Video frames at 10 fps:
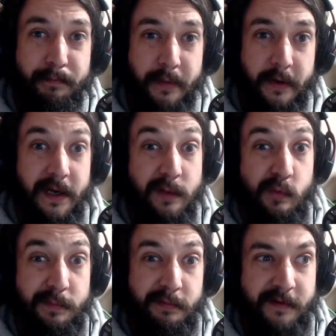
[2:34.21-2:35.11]
but I
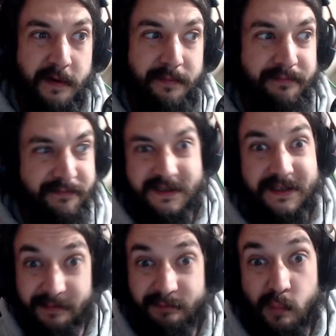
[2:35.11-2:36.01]
would prefer
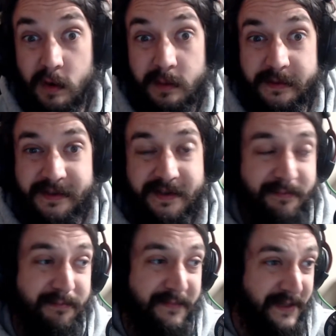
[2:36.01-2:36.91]
to work with